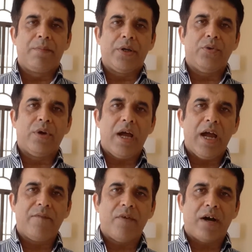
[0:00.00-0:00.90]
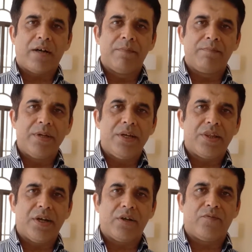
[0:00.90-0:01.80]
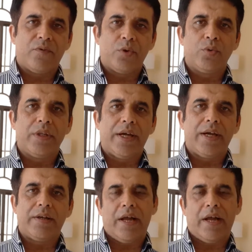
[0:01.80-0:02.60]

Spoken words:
but you have a complete set of crew there,